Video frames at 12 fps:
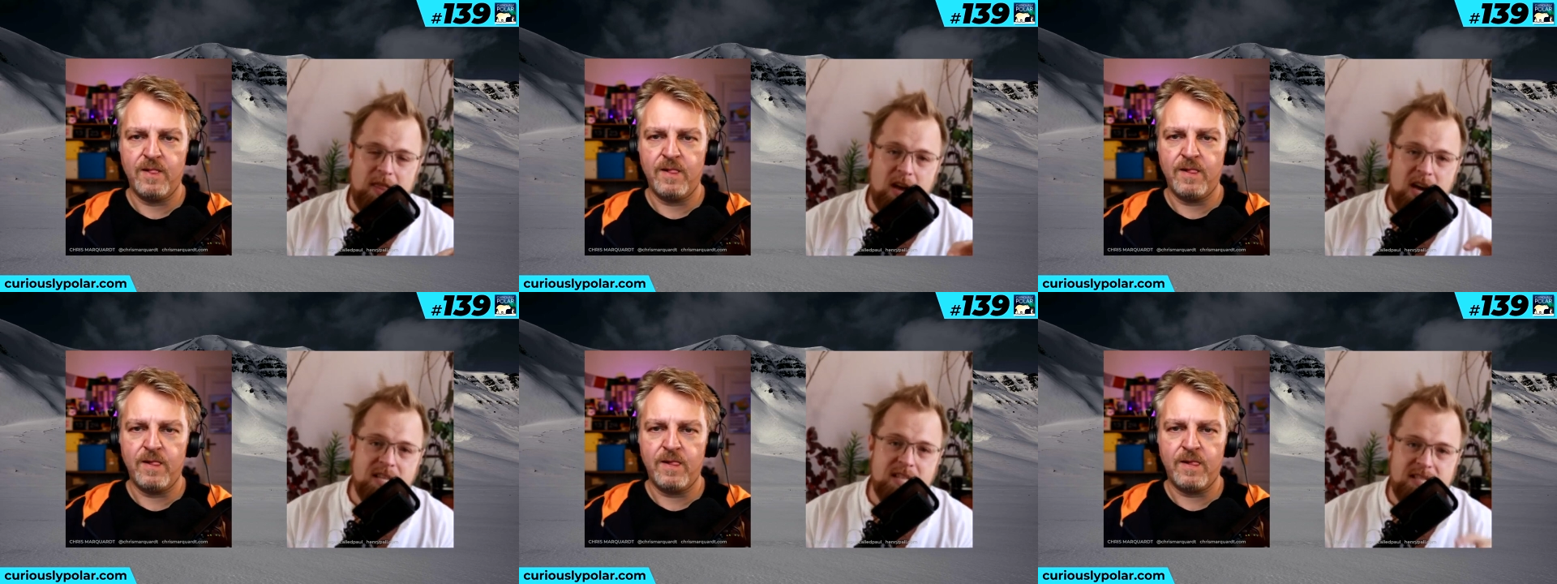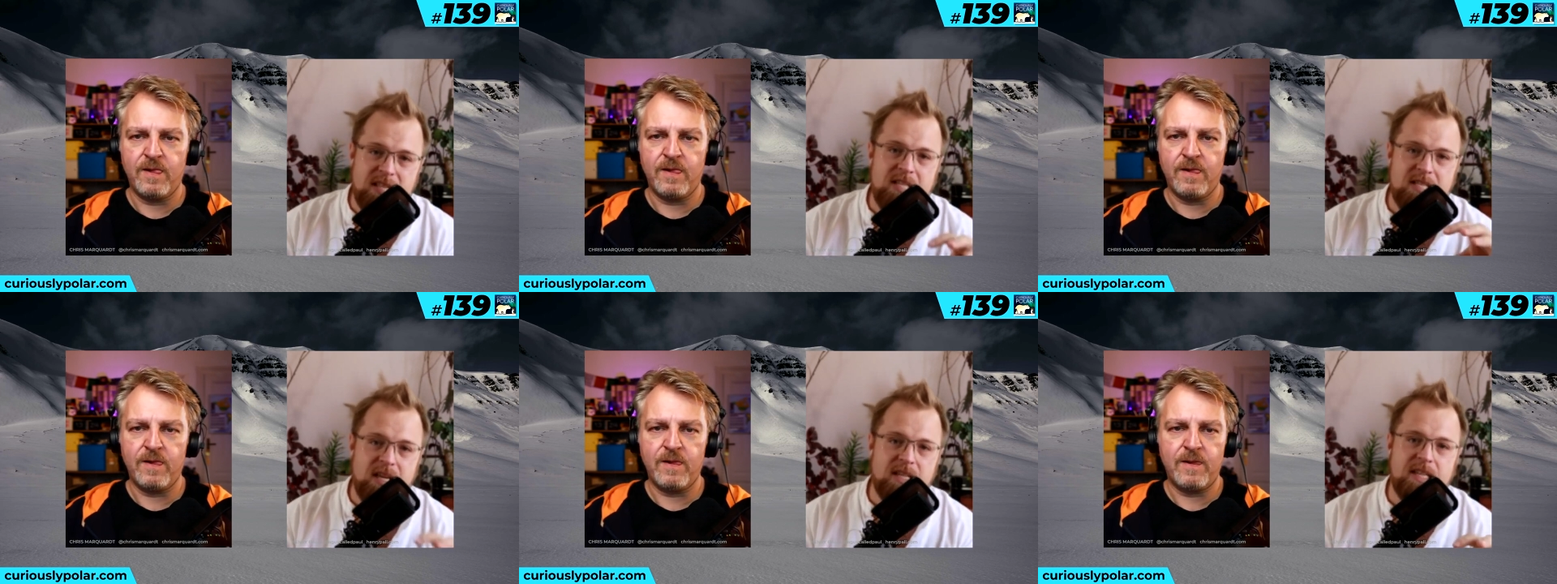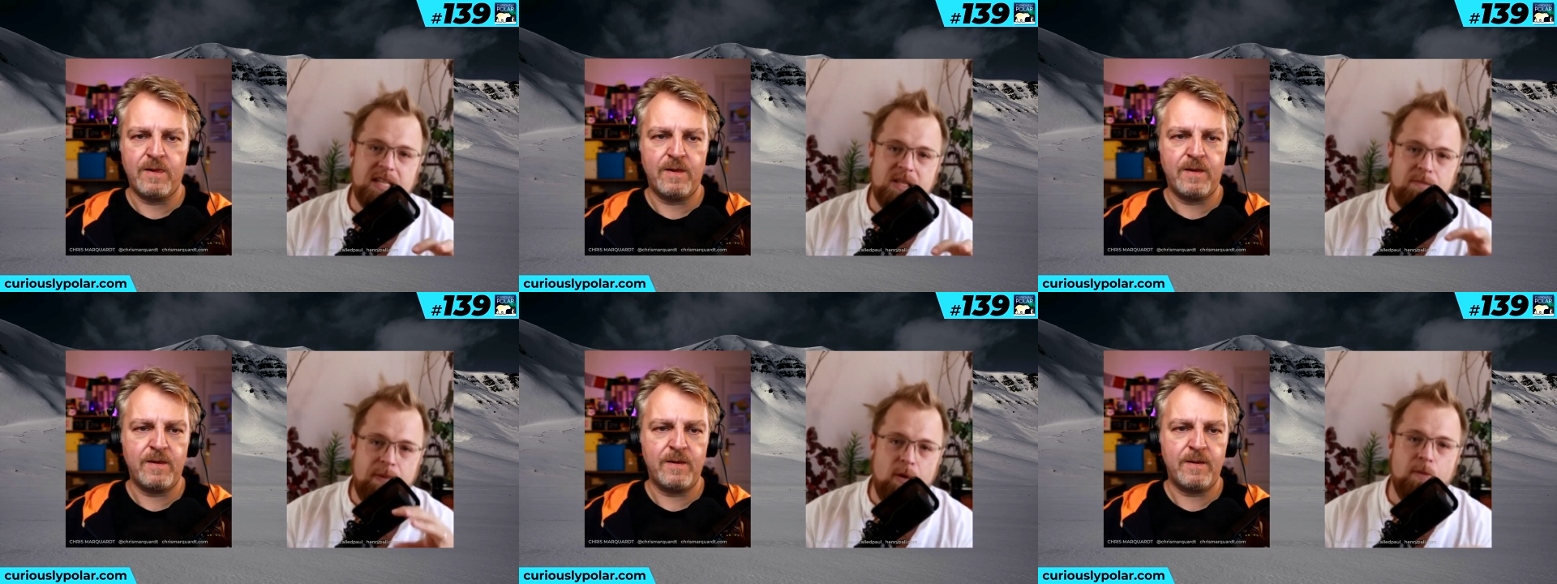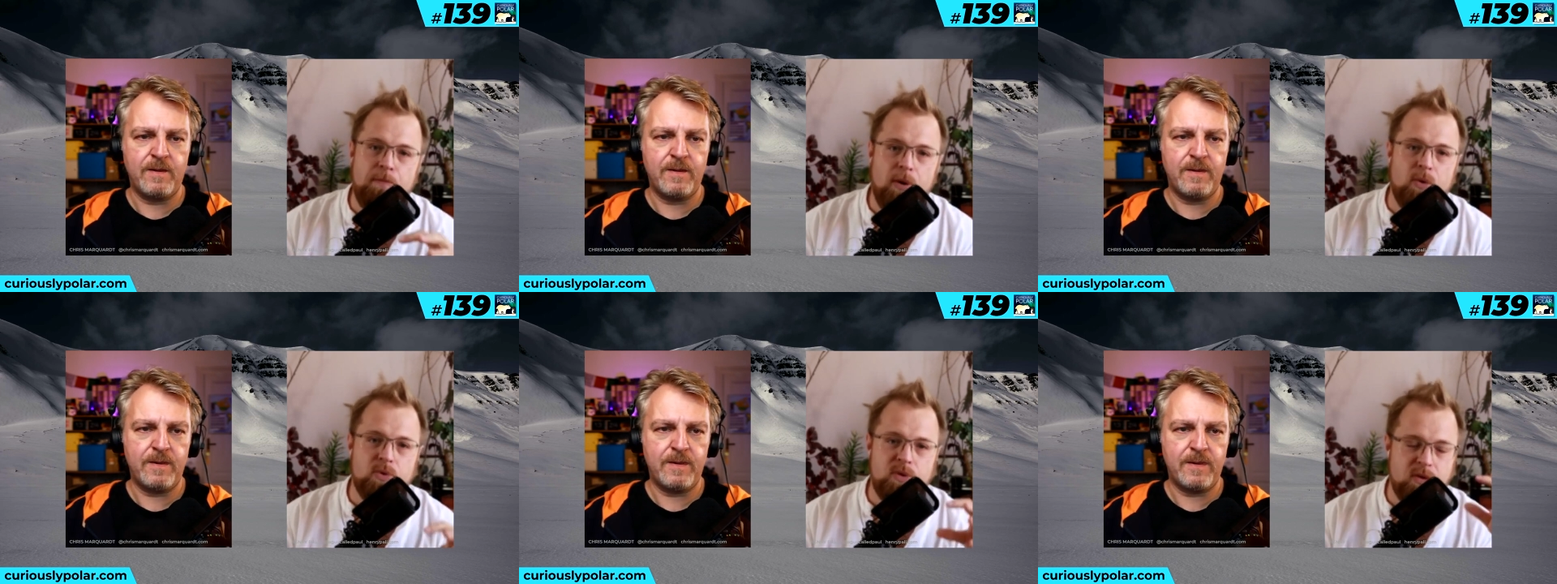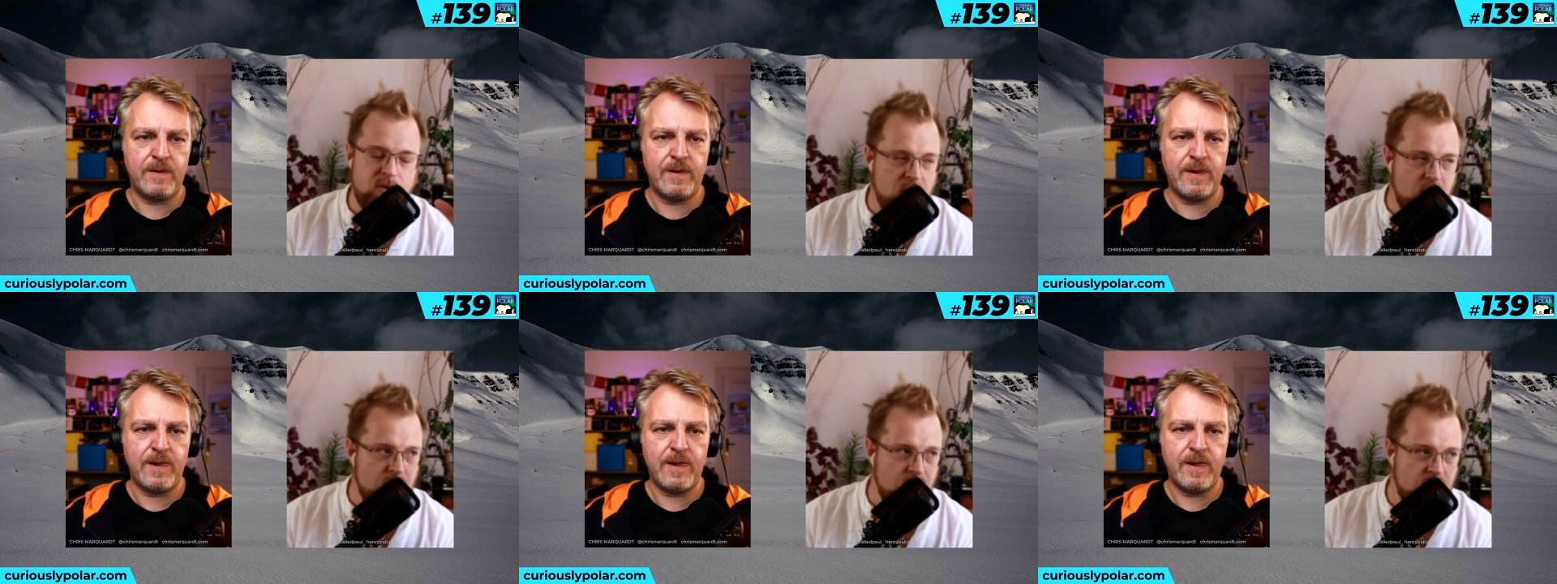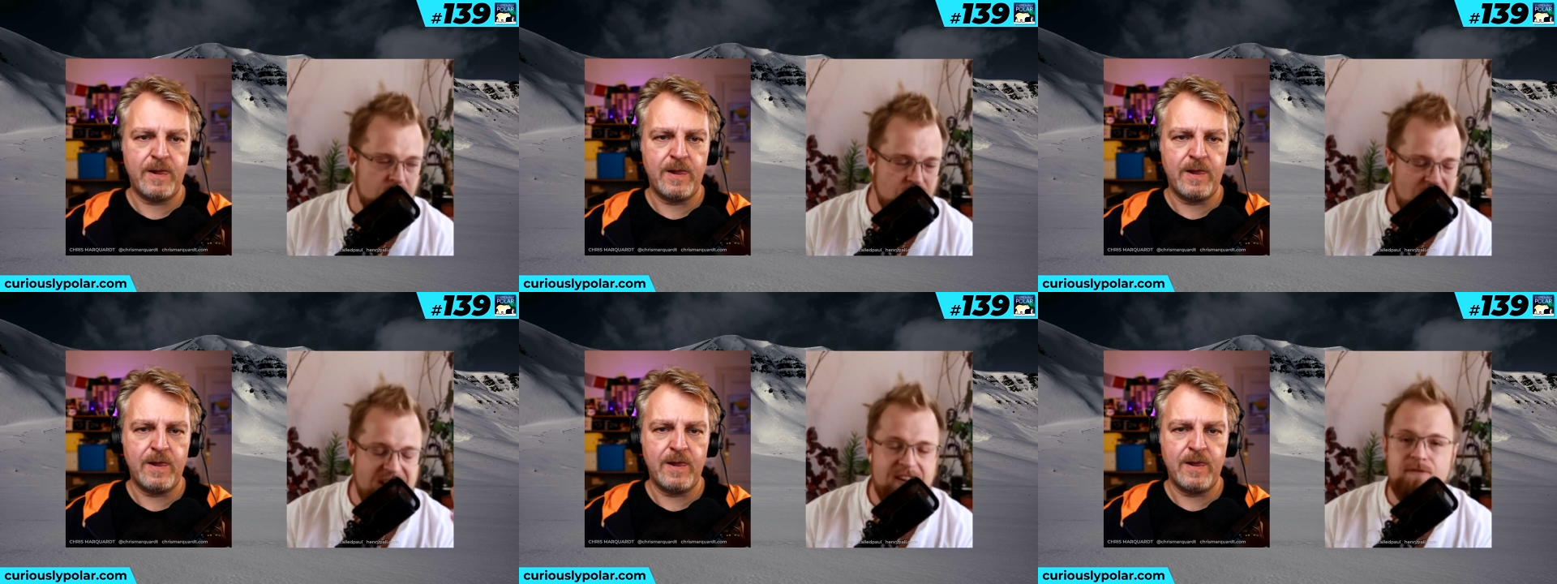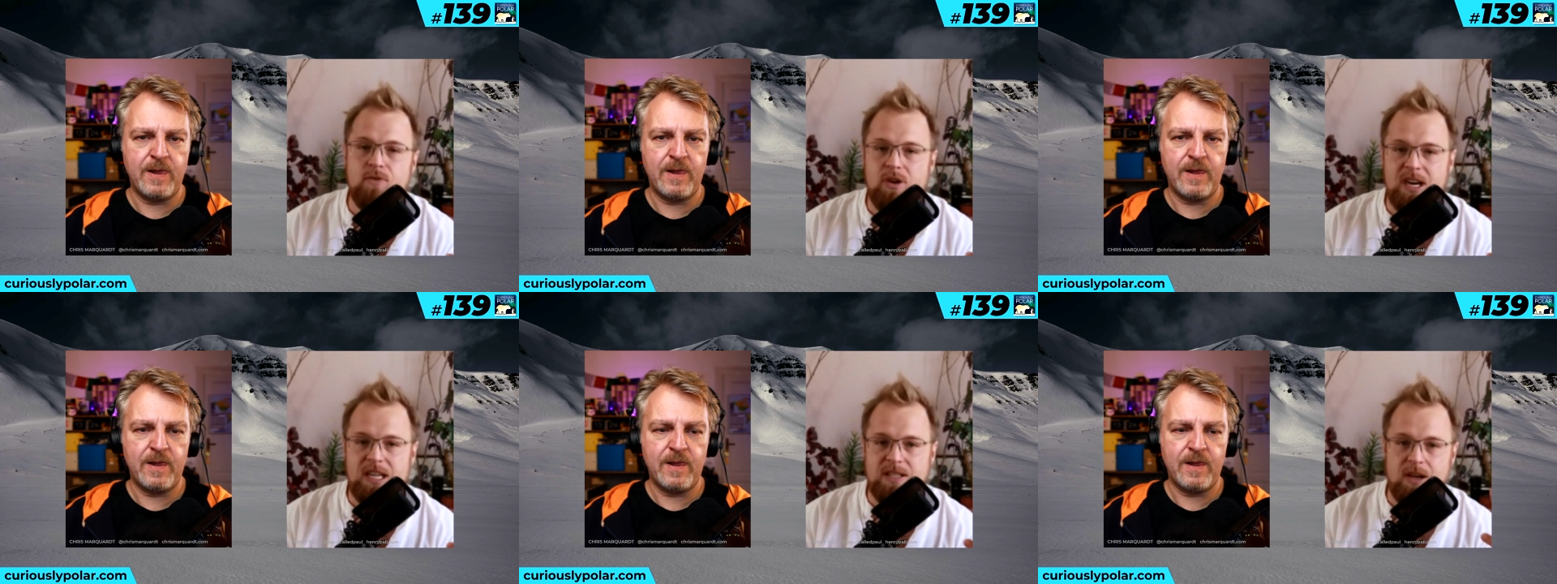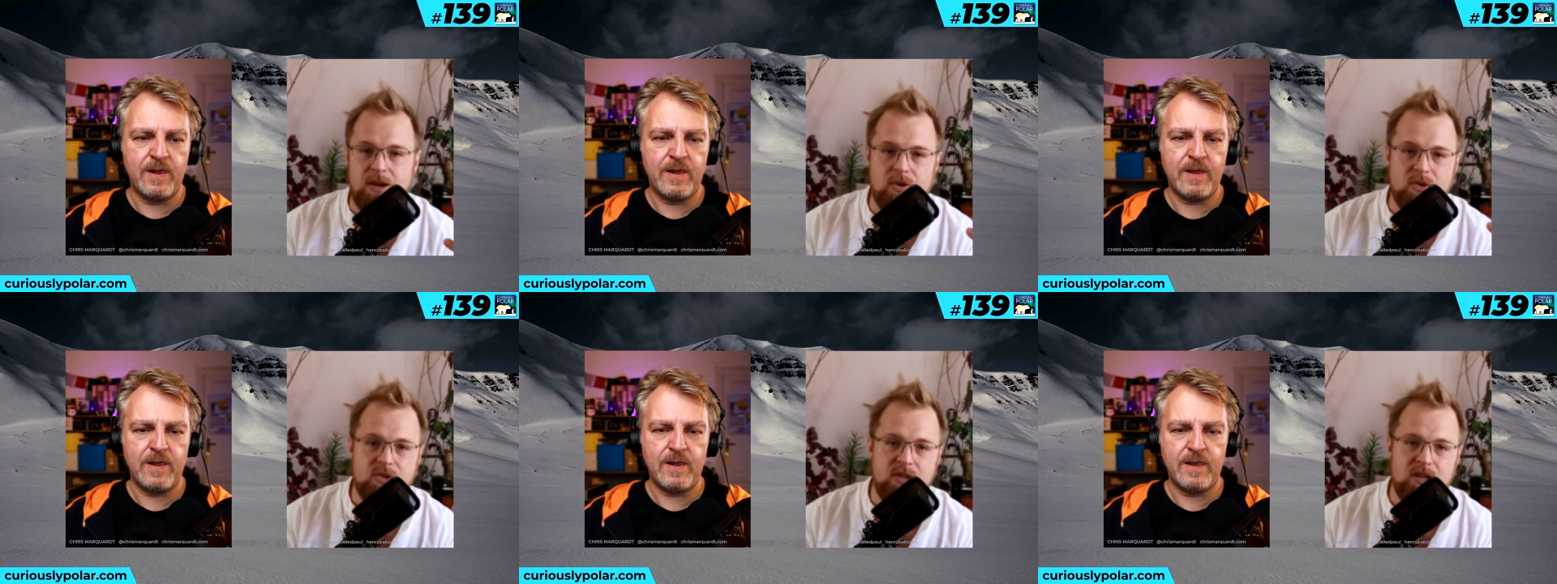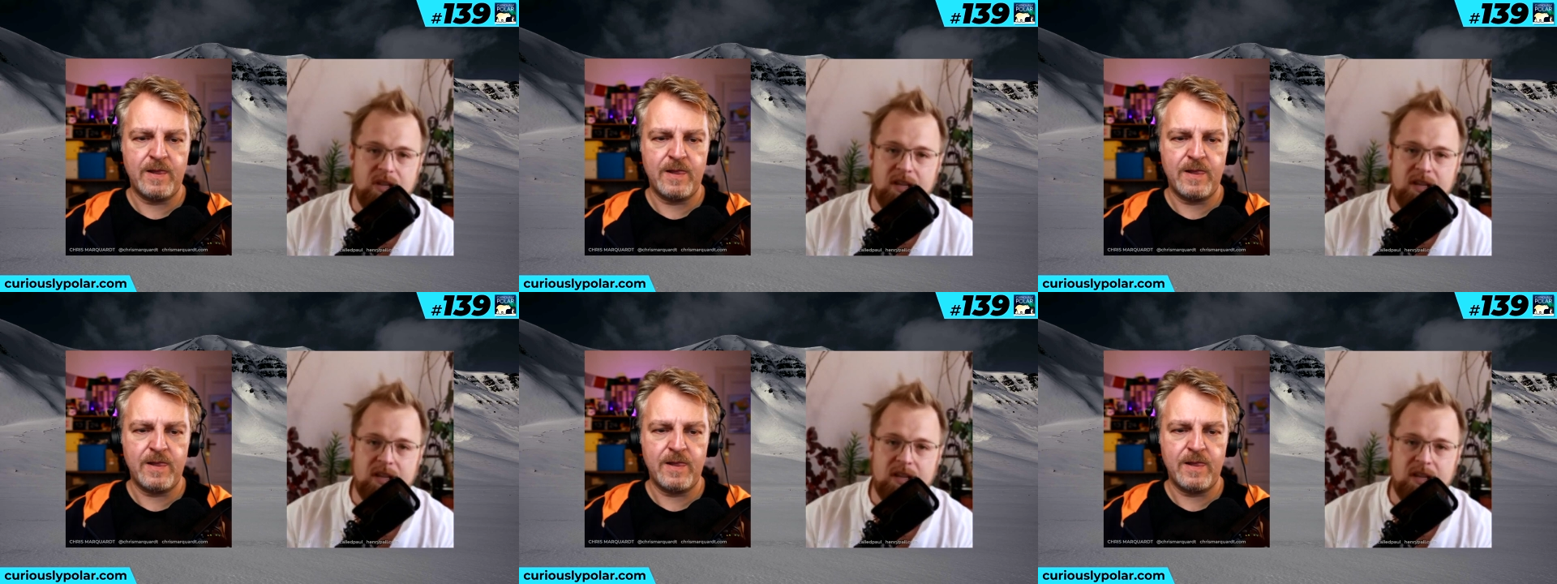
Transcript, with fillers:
Speaker 1: NASA sent scientists to both poles to, to drill for ice cores,